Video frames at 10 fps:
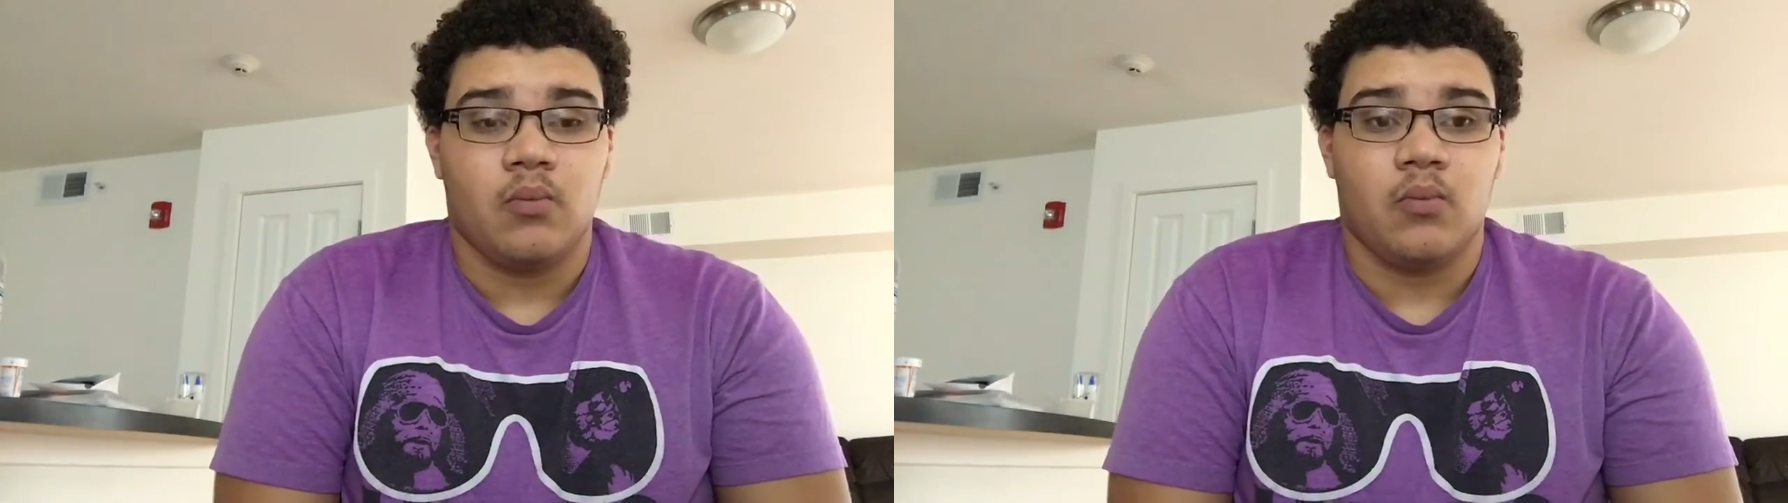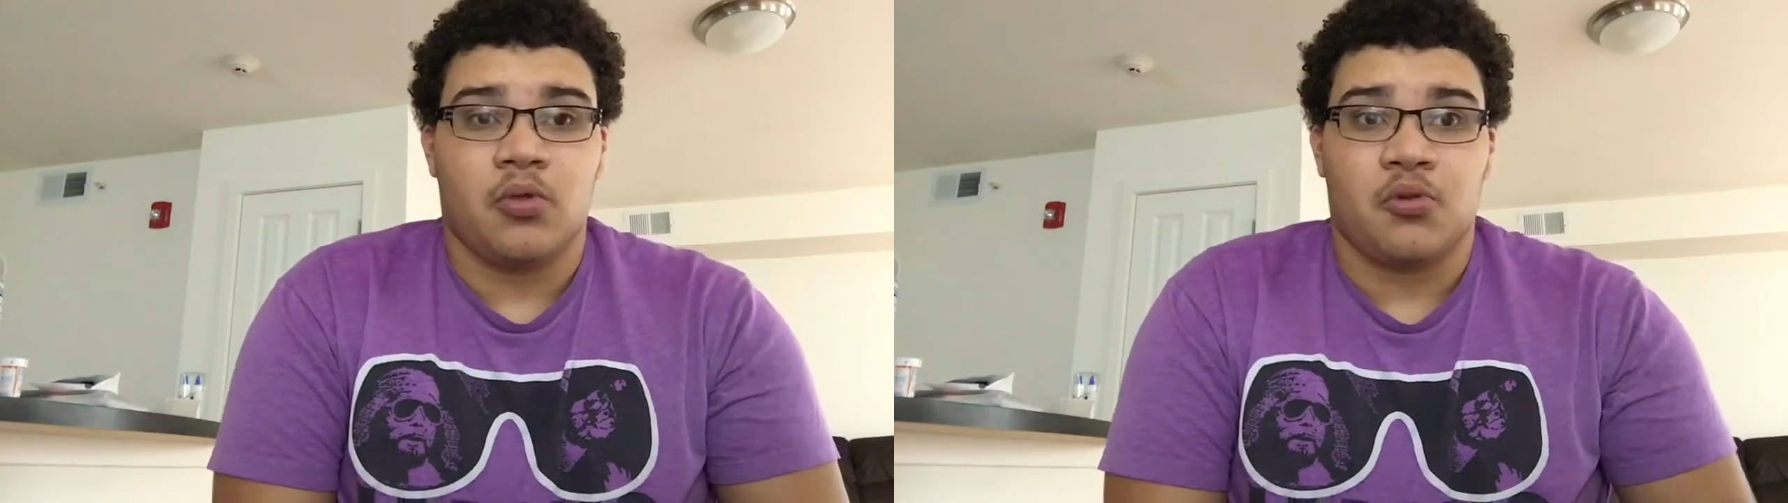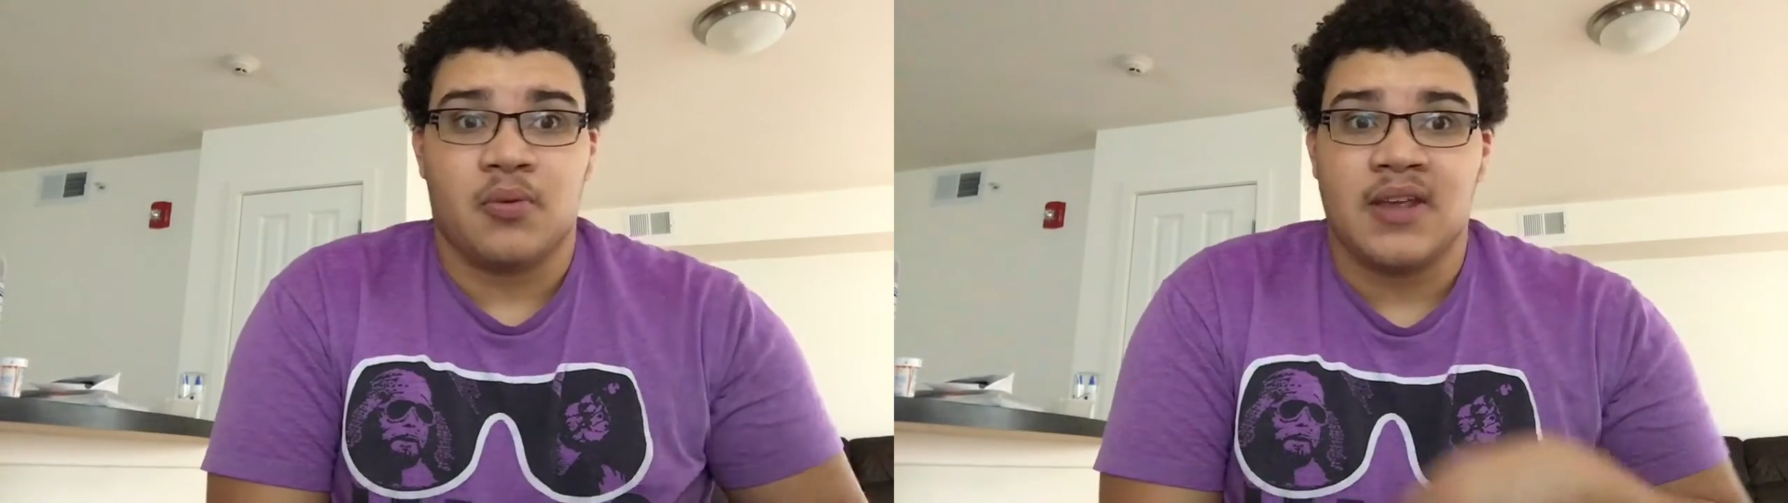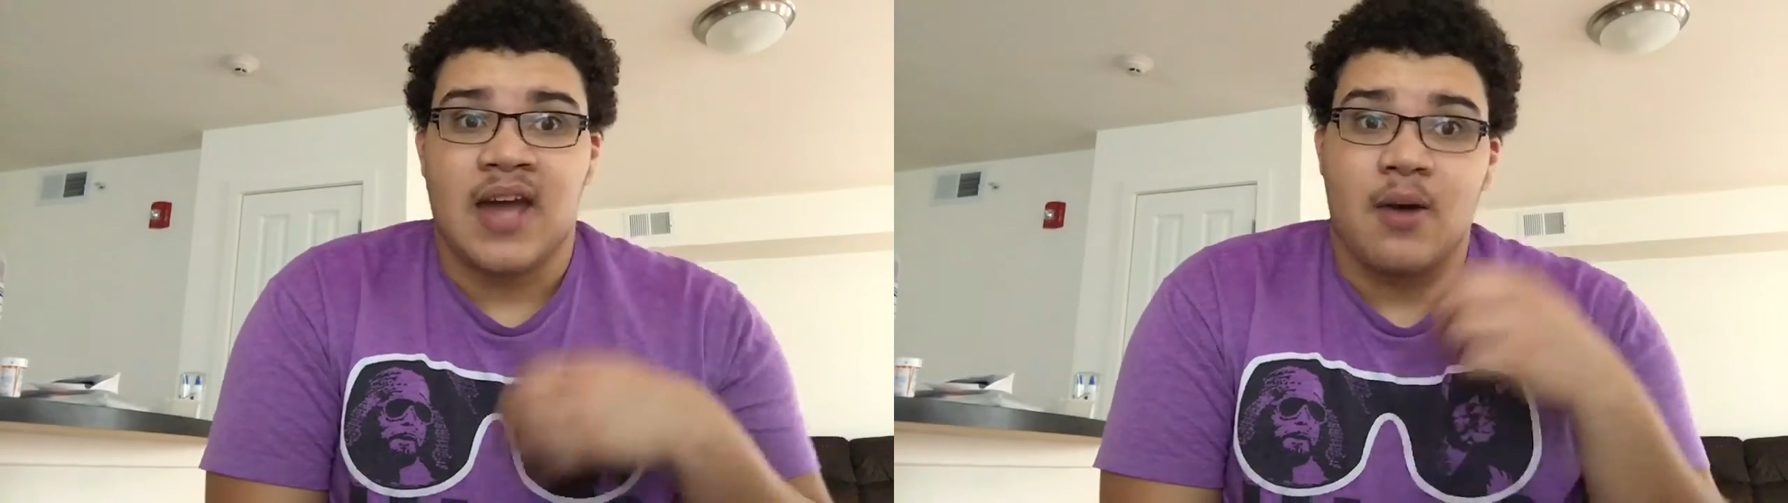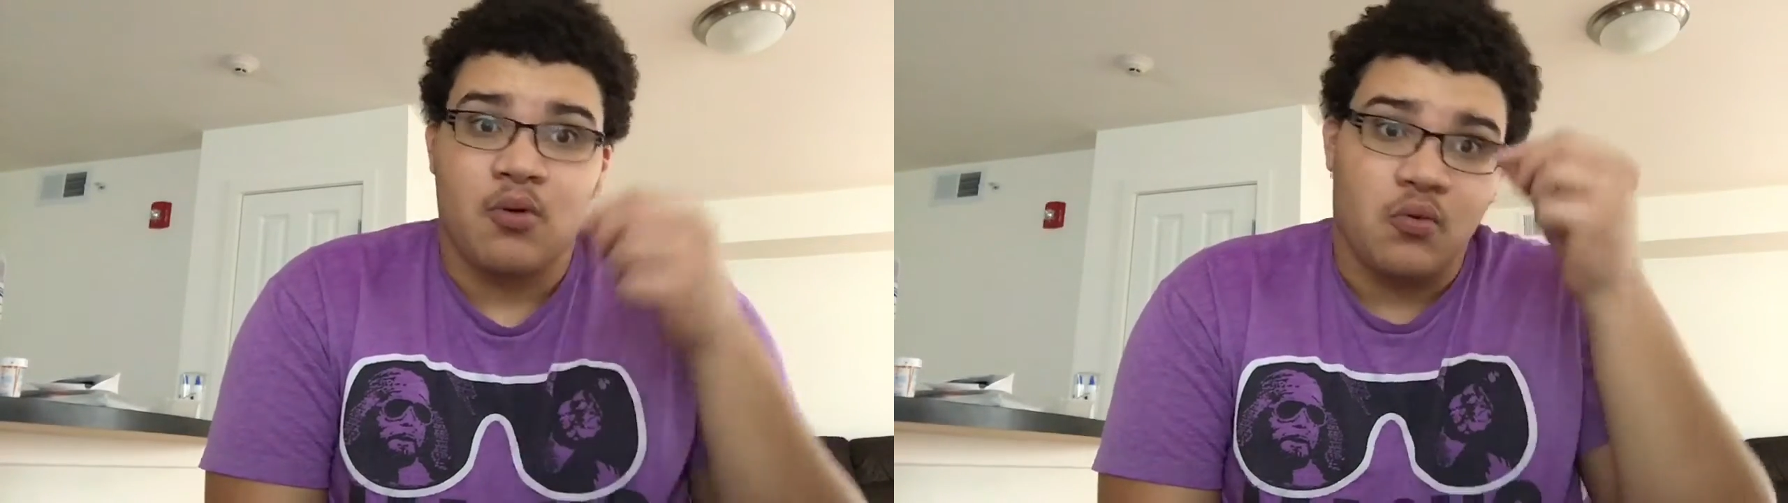
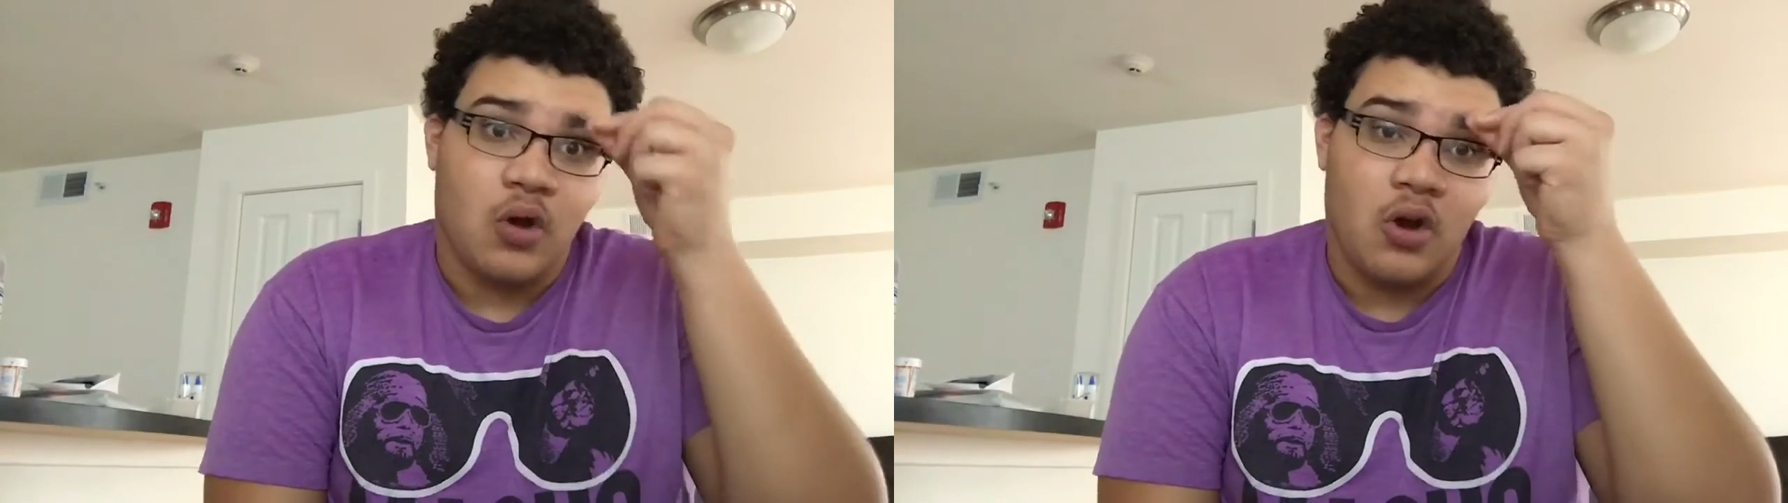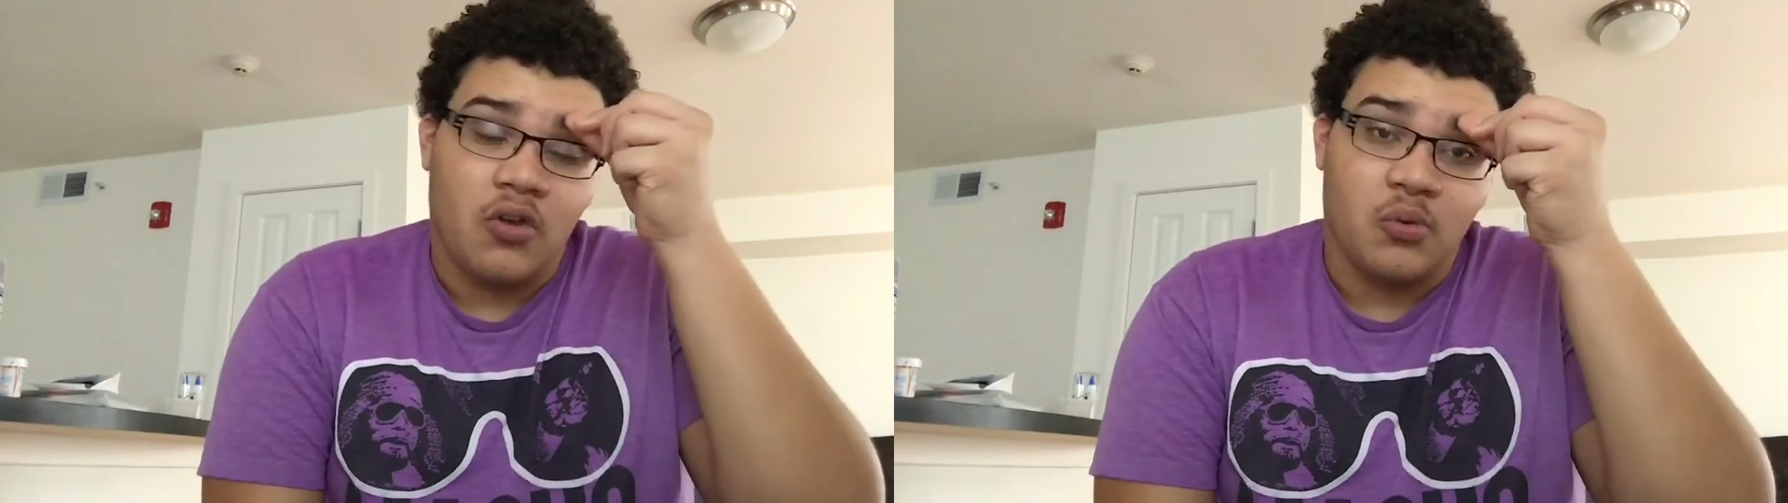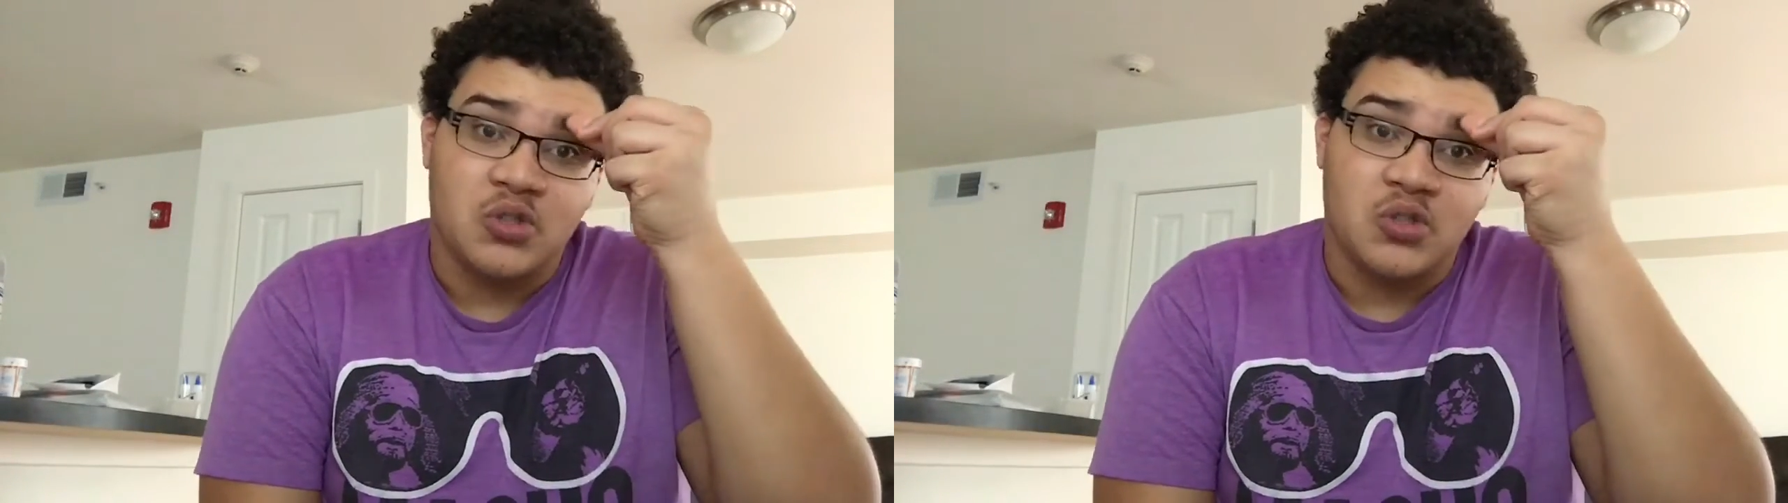3-hour Raws,